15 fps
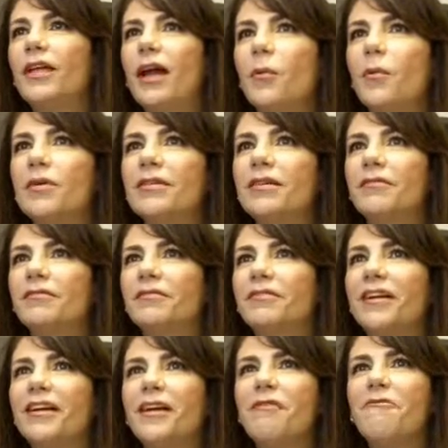know, I, I thought
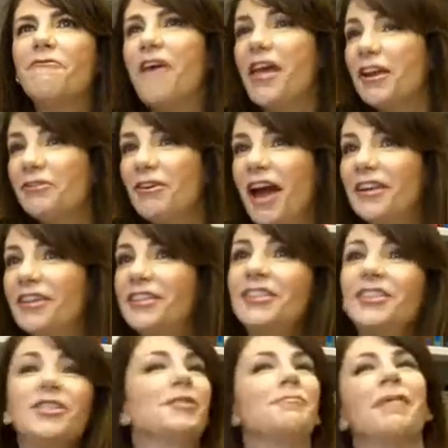that I was a
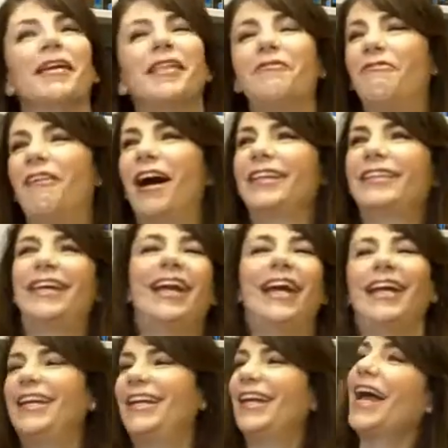fake writer just
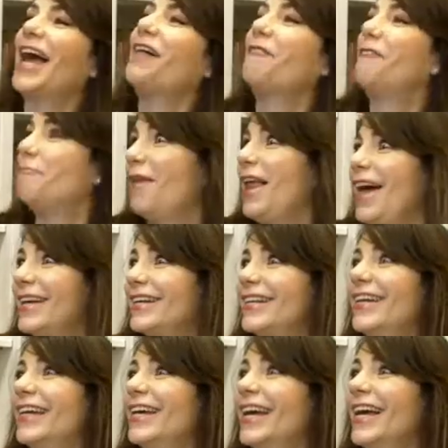by the fact that I didn't
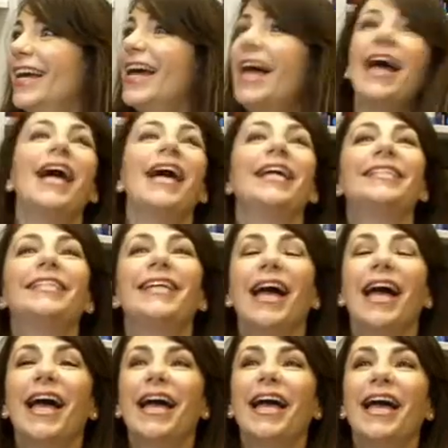have a plan. Right,
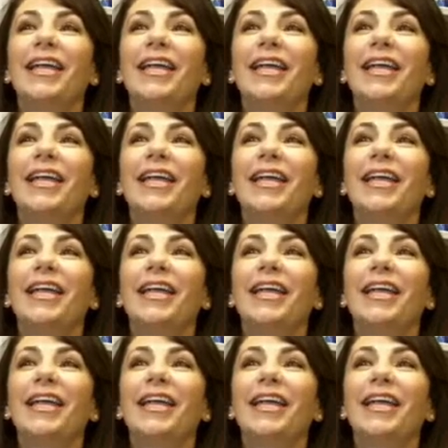right.